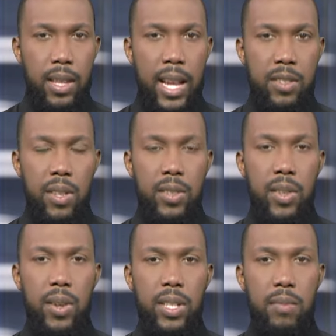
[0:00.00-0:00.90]
National
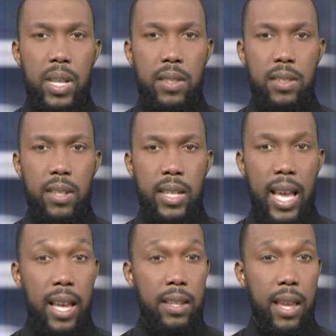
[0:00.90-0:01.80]
Security Minister
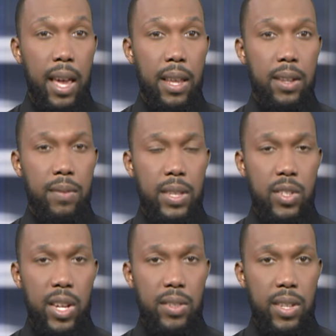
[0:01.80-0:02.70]
and head of the
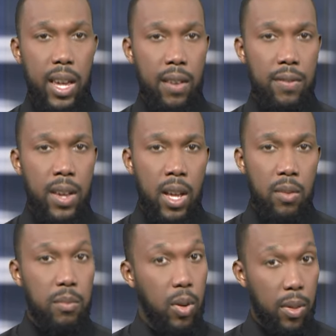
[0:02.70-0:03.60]
JCF
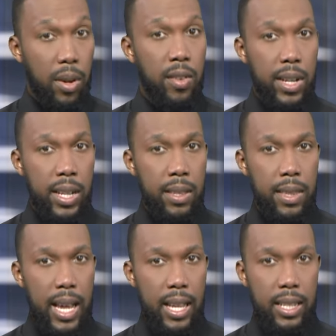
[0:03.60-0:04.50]
both agree
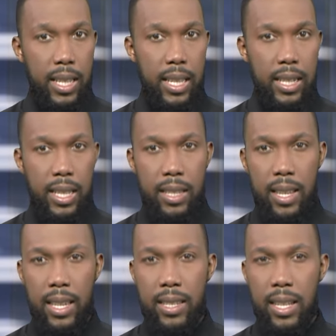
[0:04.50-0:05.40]
that it is
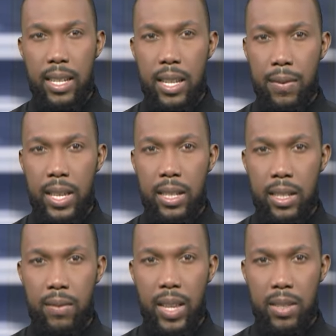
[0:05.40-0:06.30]
a significant
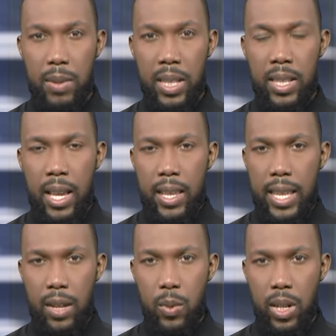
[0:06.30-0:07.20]
investment
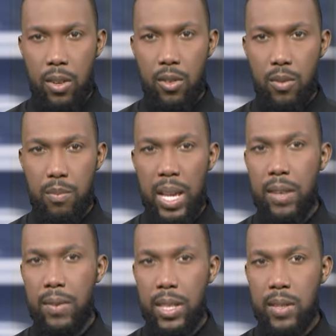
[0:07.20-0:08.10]
that will accrue
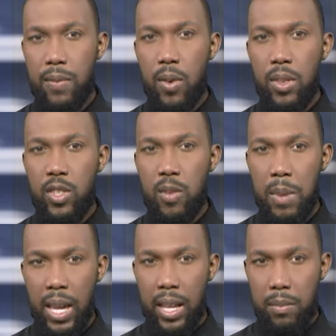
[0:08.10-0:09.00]
benefits for the
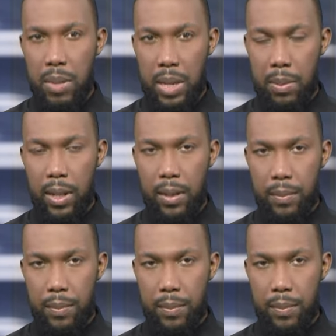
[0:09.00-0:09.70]
Jamaican people.